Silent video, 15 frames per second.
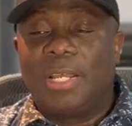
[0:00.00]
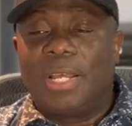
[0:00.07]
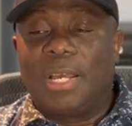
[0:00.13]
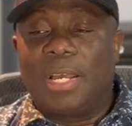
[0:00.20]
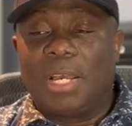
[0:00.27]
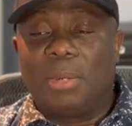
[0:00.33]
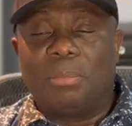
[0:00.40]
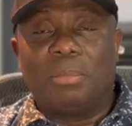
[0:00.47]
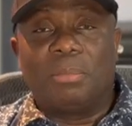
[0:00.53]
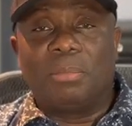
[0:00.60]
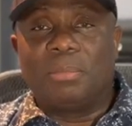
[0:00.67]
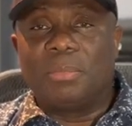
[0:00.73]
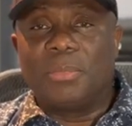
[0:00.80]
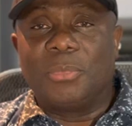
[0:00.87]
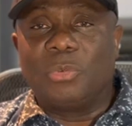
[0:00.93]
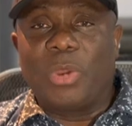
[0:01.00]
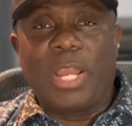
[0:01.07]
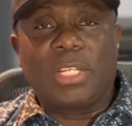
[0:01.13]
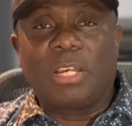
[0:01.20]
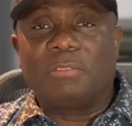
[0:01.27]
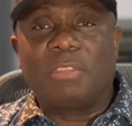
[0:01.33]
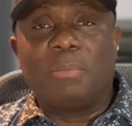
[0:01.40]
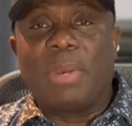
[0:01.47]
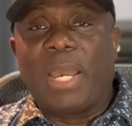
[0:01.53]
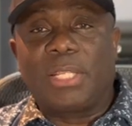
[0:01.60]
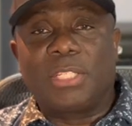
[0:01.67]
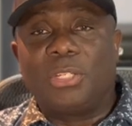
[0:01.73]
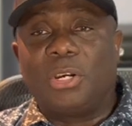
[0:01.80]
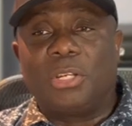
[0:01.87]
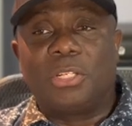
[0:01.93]
um, right off the
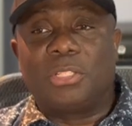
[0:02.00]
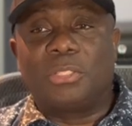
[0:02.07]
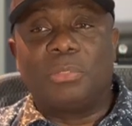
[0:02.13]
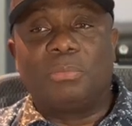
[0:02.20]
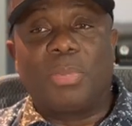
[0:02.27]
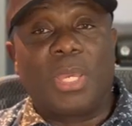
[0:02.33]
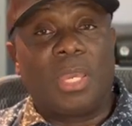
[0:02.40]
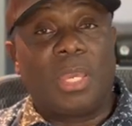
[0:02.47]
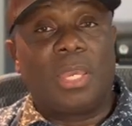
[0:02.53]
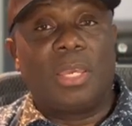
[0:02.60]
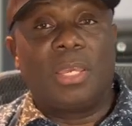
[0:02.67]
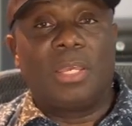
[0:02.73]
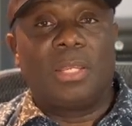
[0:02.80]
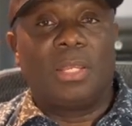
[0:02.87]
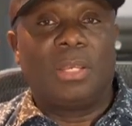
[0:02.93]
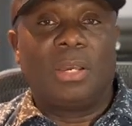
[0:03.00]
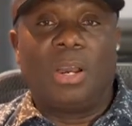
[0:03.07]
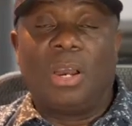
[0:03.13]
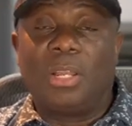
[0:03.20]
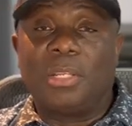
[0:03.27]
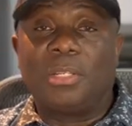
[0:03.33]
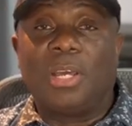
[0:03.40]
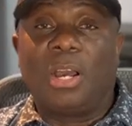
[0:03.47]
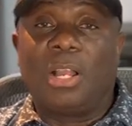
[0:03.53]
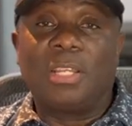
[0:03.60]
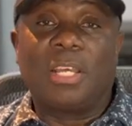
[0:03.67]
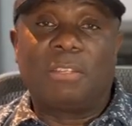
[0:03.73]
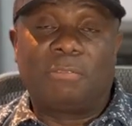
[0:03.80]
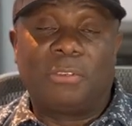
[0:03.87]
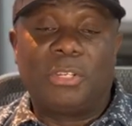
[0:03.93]
bat in order to pay all that, all
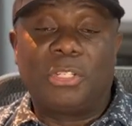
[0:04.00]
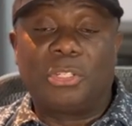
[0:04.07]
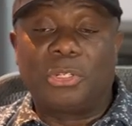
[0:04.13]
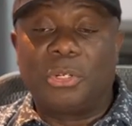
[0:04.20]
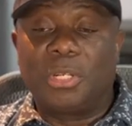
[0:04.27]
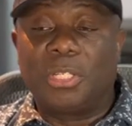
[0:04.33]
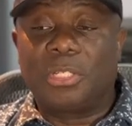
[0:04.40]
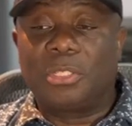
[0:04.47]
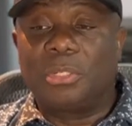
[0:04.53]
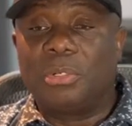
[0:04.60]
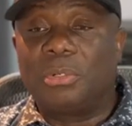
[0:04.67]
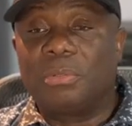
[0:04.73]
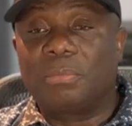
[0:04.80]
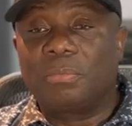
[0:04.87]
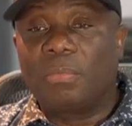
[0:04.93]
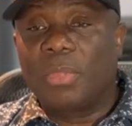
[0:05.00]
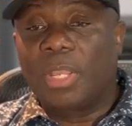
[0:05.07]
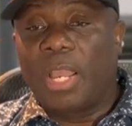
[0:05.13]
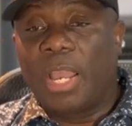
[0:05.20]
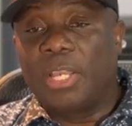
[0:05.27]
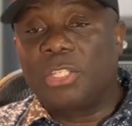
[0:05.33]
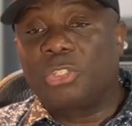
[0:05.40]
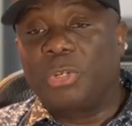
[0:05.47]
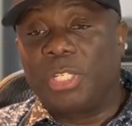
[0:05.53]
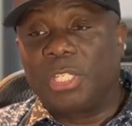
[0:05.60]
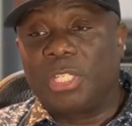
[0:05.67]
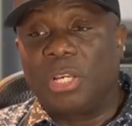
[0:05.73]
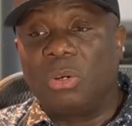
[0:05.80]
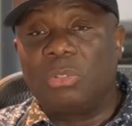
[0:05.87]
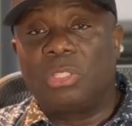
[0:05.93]
that for insurance. So I stretch
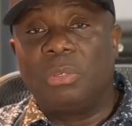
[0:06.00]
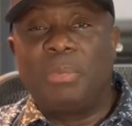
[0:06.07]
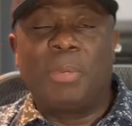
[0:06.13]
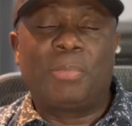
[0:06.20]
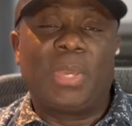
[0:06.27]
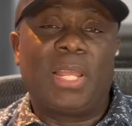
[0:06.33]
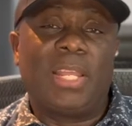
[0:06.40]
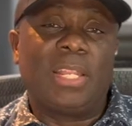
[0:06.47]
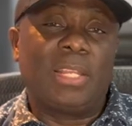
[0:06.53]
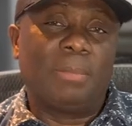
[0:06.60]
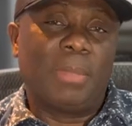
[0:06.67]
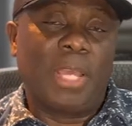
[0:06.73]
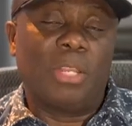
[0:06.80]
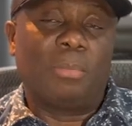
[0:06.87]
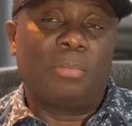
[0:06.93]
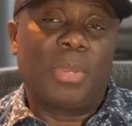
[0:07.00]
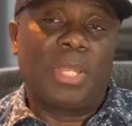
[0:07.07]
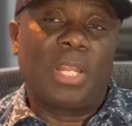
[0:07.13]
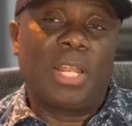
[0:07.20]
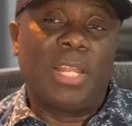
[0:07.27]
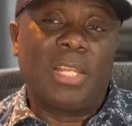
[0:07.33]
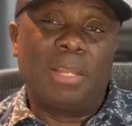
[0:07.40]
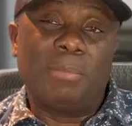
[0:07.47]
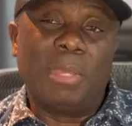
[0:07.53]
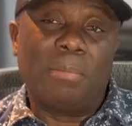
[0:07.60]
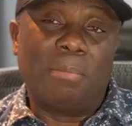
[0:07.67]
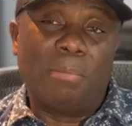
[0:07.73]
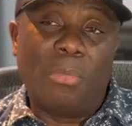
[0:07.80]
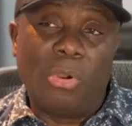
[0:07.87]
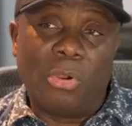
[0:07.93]
it out. You may pay a little, end up paying a little bit
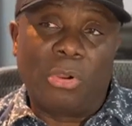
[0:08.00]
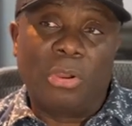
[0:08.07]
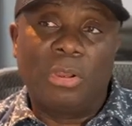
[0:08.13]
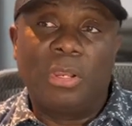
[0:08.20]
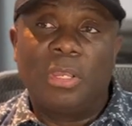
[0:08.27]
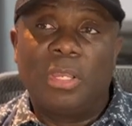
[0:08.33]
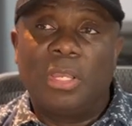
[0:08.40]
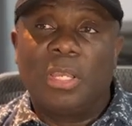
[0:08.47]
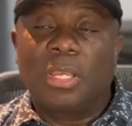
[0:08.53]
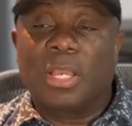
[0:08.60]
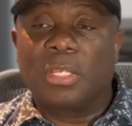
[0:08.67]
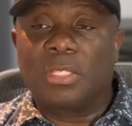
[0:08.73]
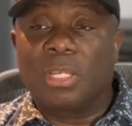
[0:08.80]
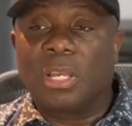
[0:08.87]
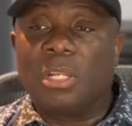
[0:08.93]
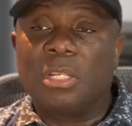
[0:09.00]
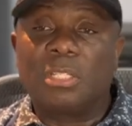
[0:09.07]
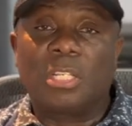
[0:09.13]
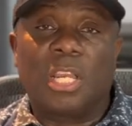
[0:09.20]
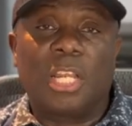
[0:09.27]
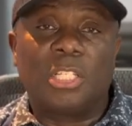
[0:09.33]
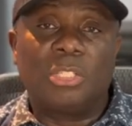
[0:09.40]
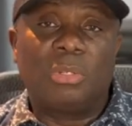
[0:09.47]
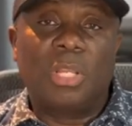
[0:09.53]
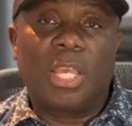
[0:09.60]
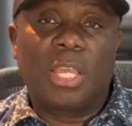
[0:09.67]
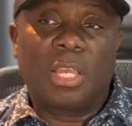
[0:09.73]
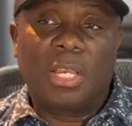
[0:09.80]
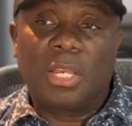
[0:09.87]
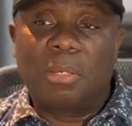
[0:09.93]
more because they're gonna charge you
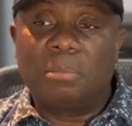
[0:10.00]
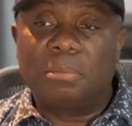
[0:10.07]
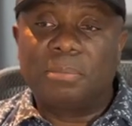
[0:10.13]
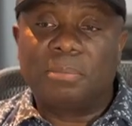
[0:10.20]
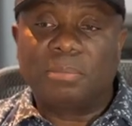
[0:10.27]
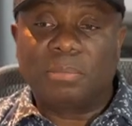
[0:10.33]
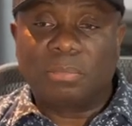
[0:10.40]
like um,